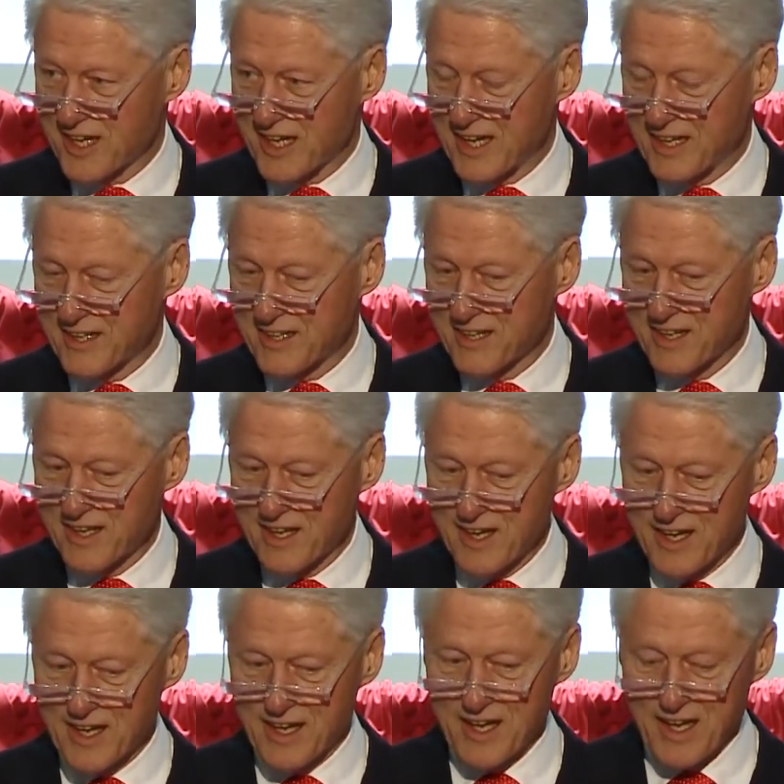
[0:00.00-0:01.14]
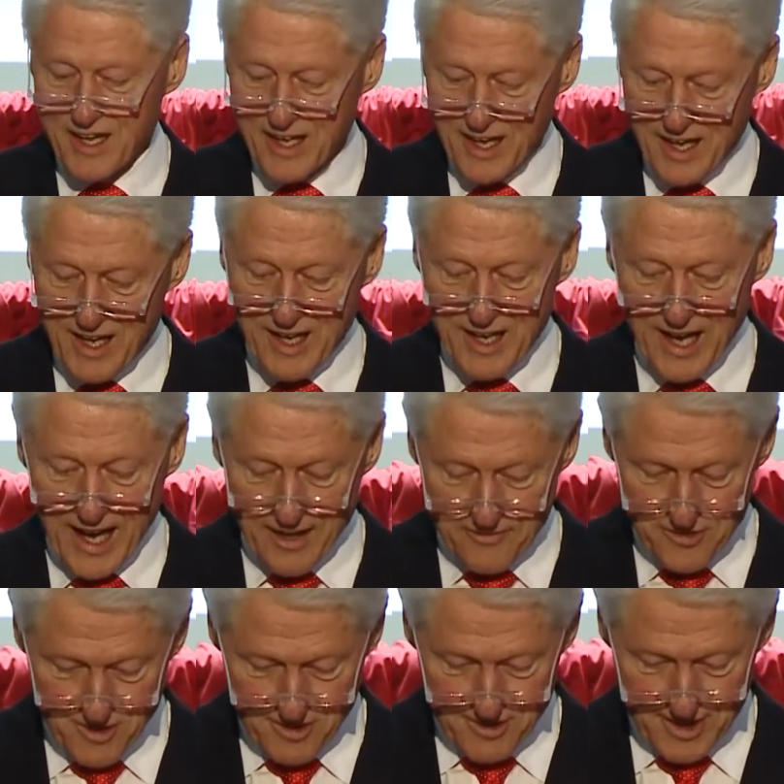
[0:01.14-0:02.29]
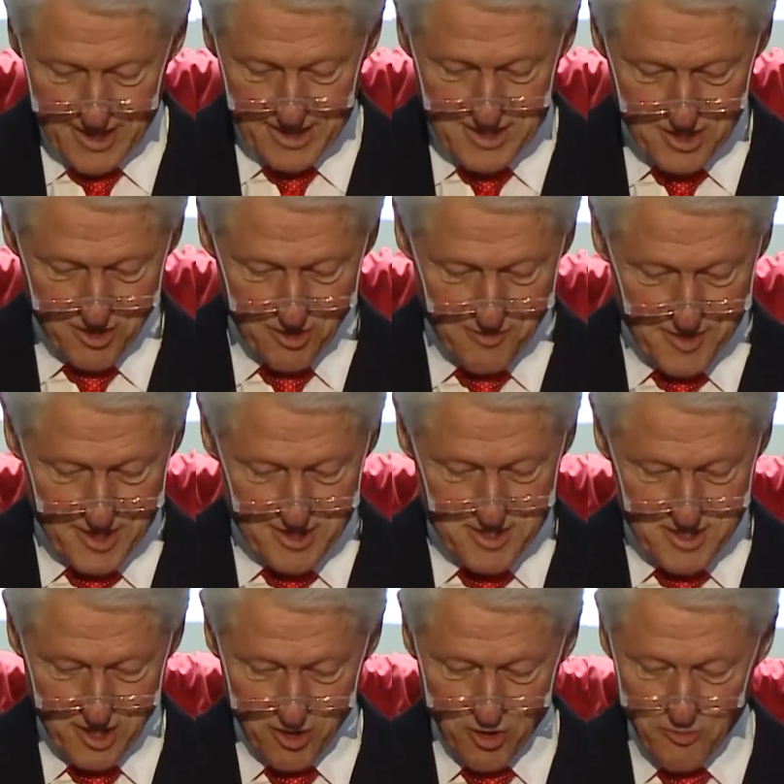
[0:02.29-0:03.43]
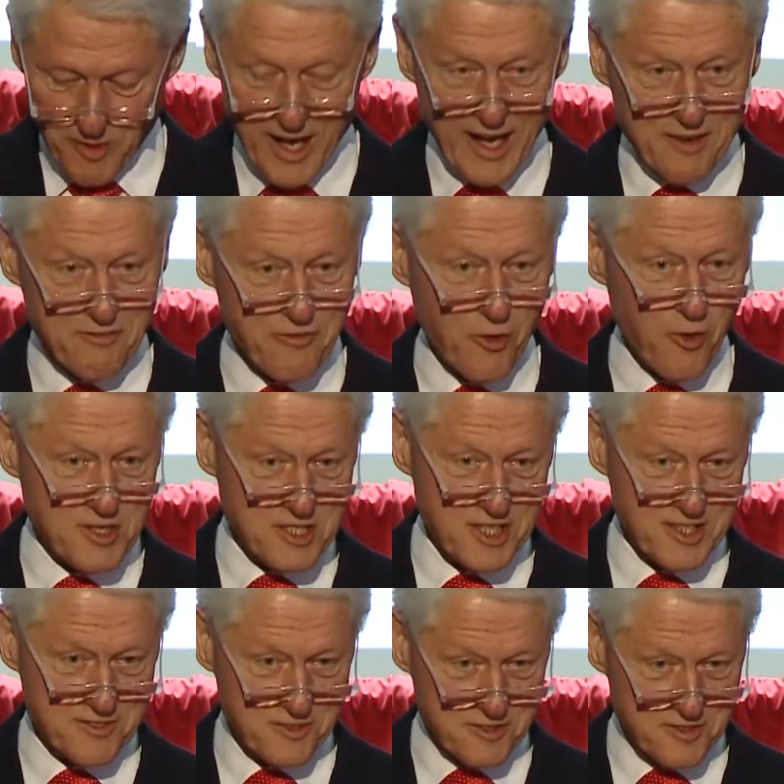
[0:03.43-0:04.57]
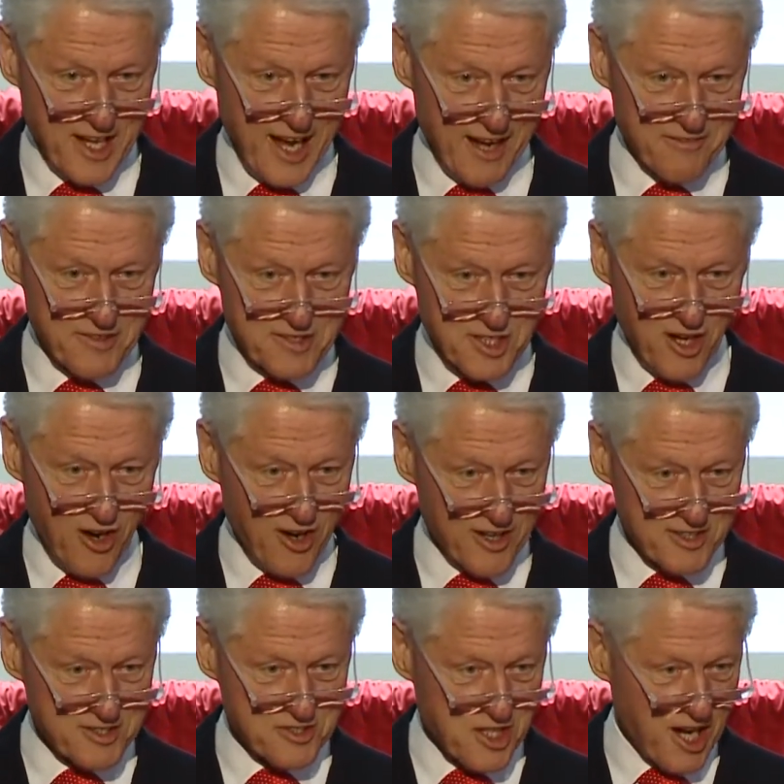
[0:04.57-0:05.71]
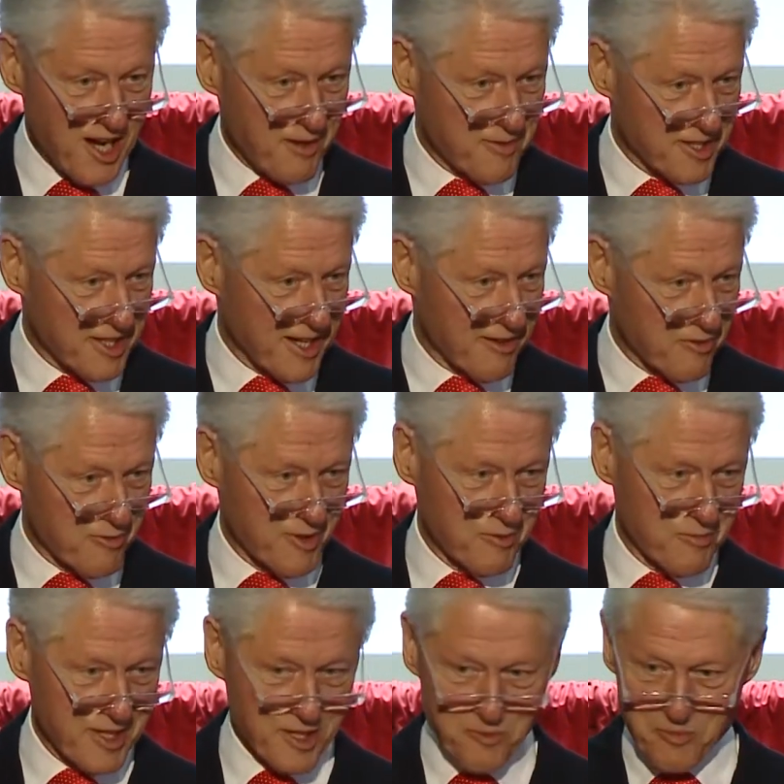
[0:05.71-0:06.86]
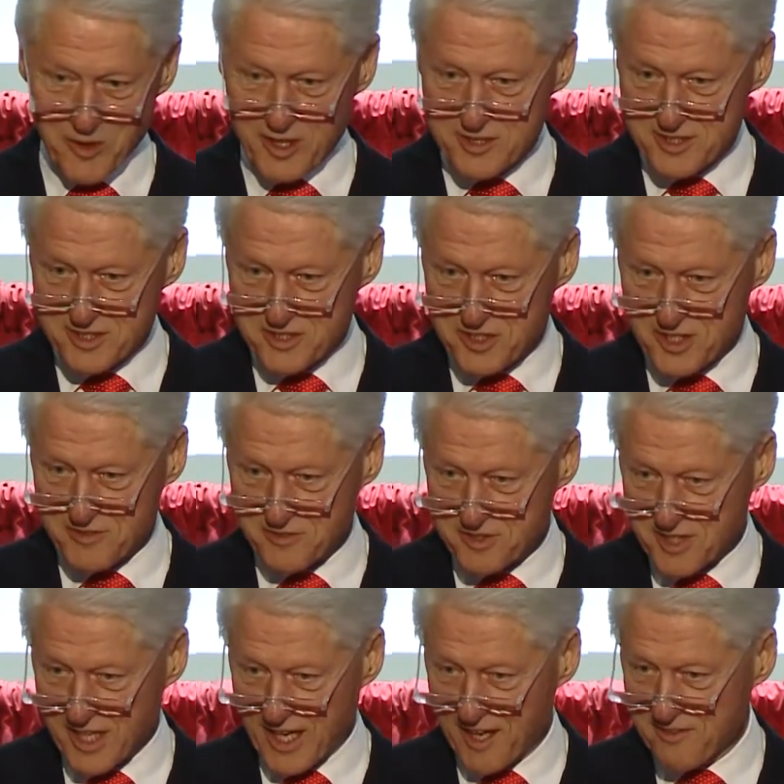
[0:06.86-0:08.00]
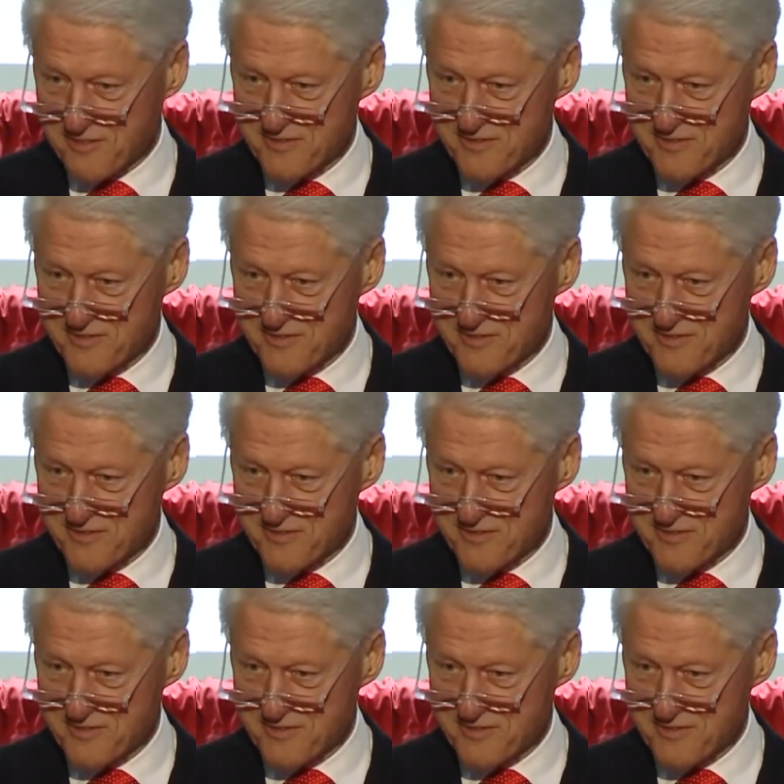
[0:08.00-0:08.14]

And after he served his term, I had 4 chiefs of staff. It's the hardest job in government, being a president's chief of staff.